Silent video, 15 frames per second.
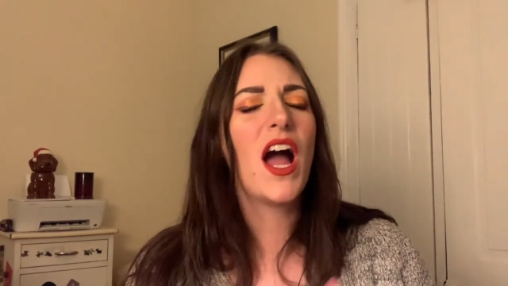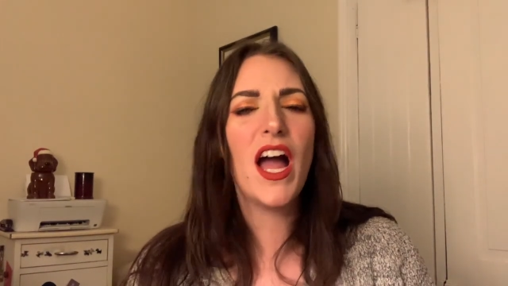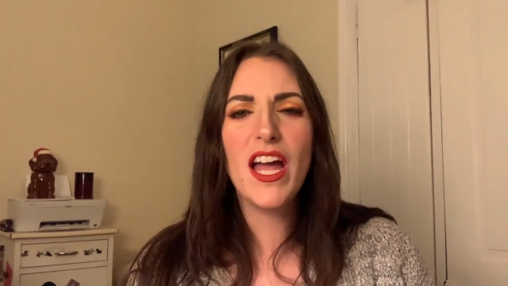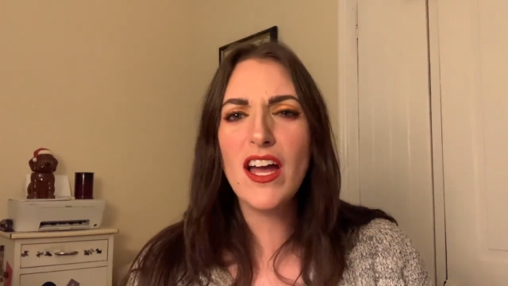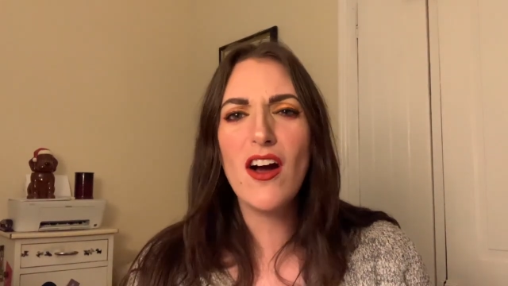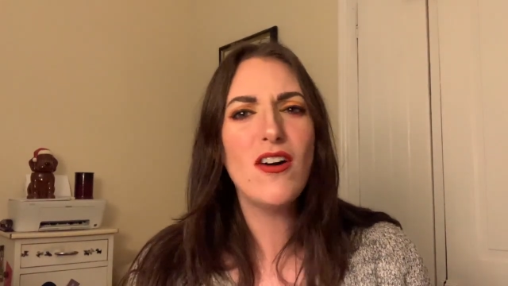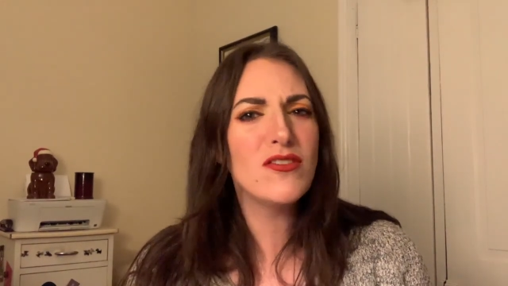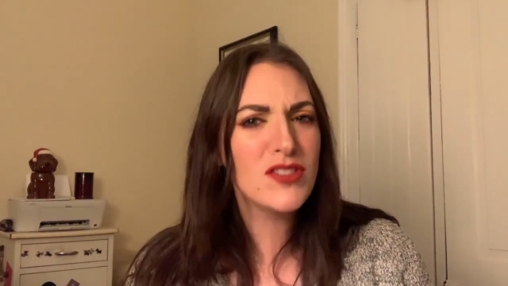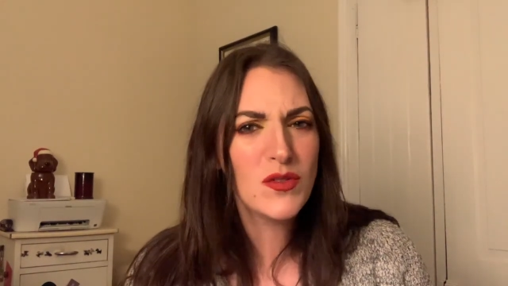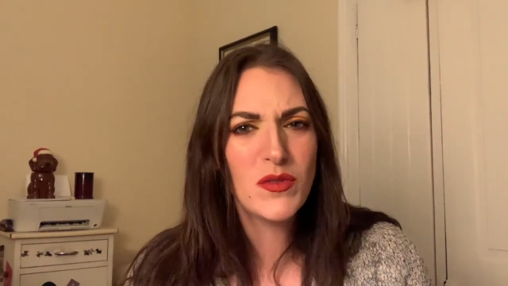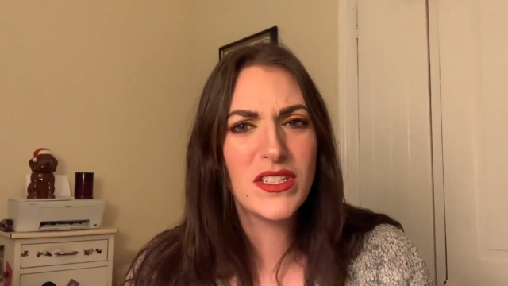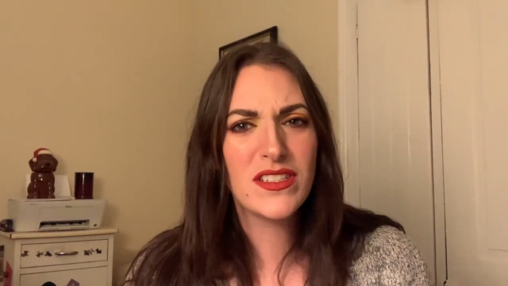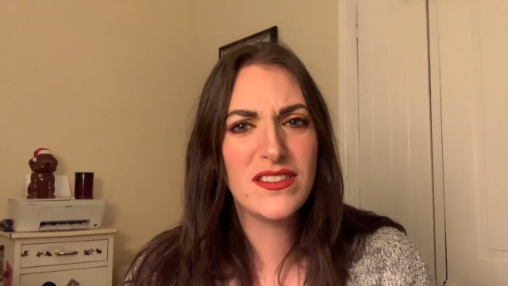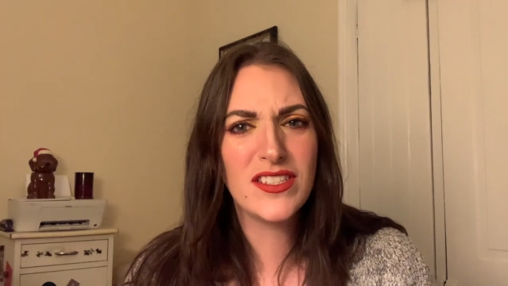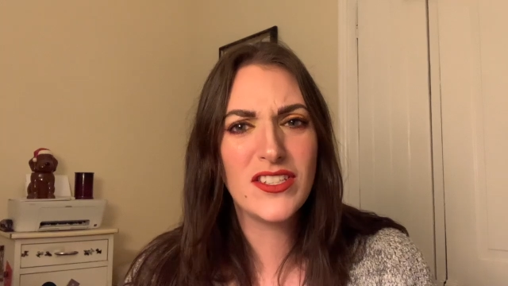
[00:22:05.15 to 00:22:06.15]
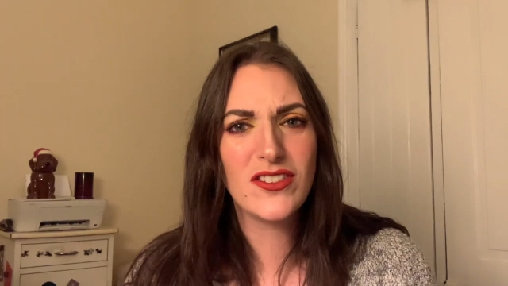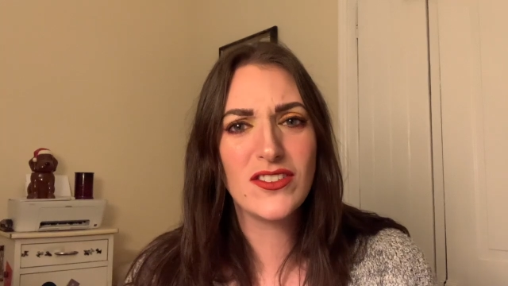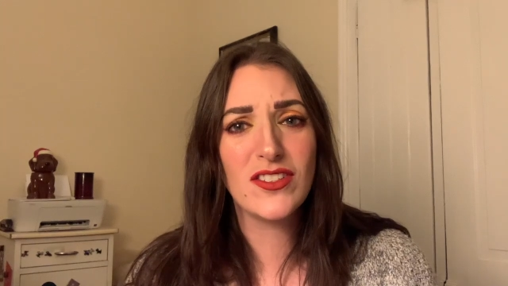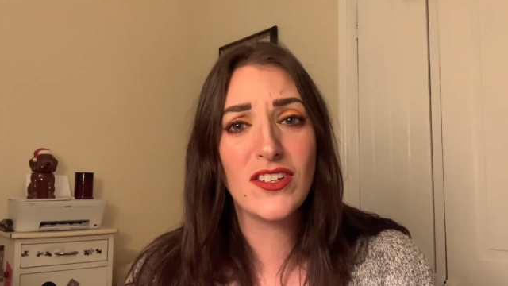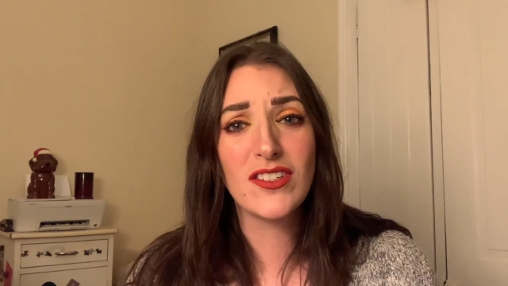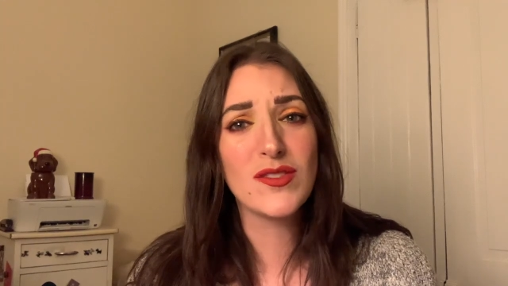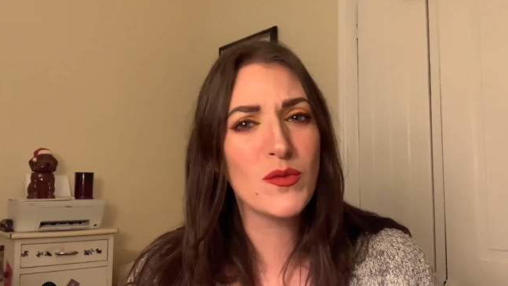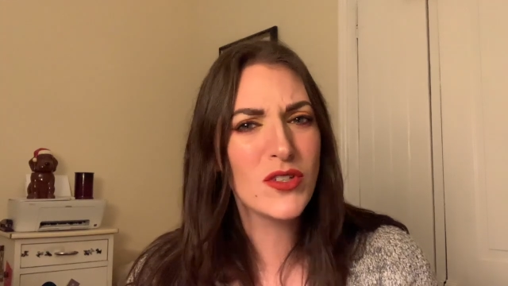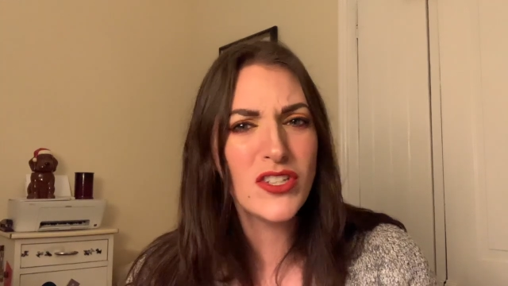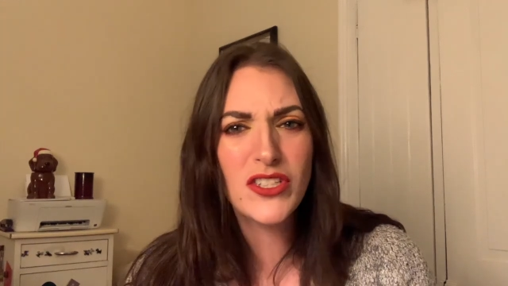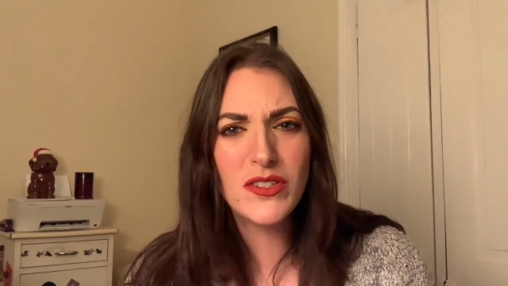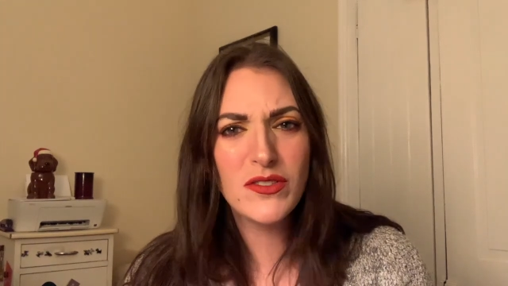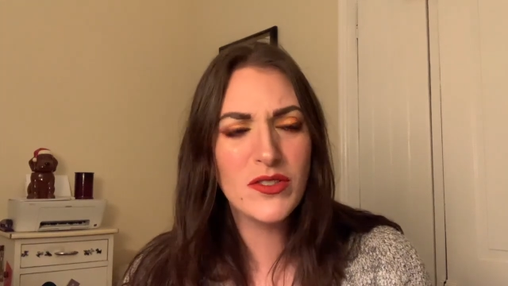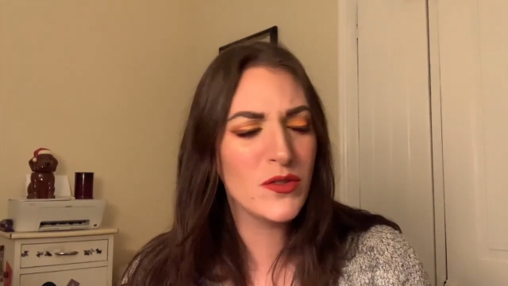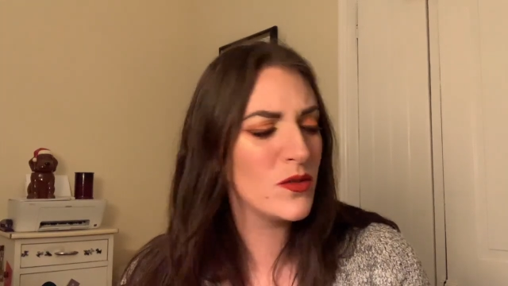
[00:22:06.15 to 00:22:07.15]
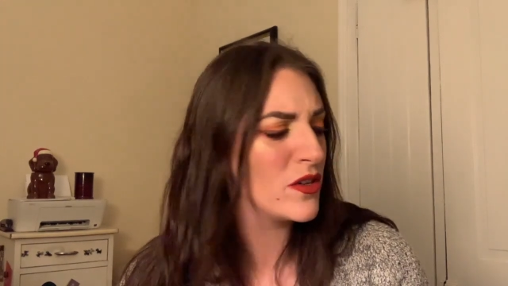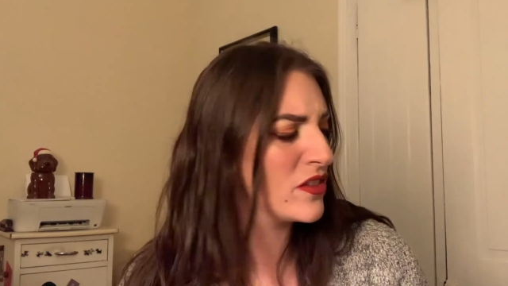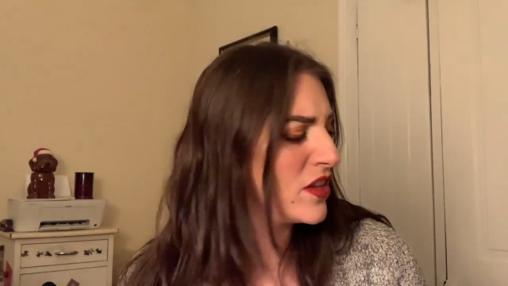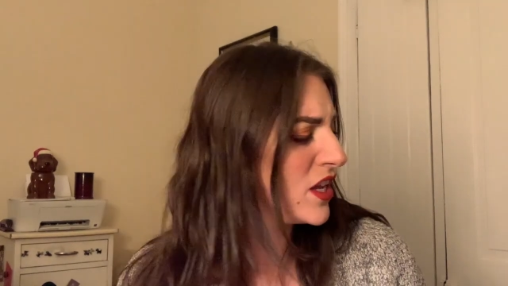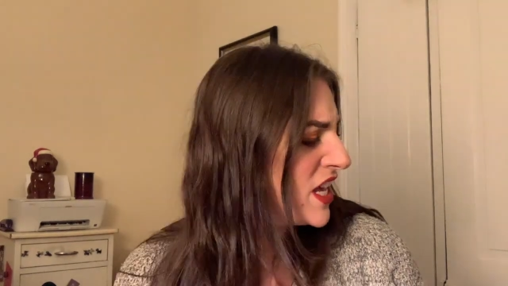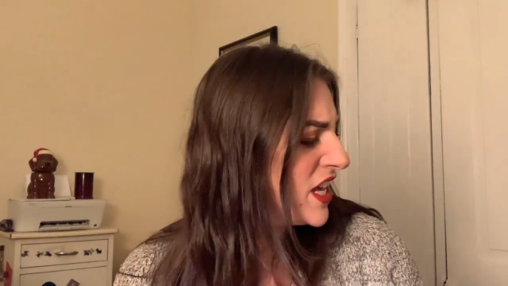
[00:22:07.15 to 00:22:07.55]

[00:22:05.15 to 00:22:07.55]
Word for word: I also wanna see your looks. What are you doing with it?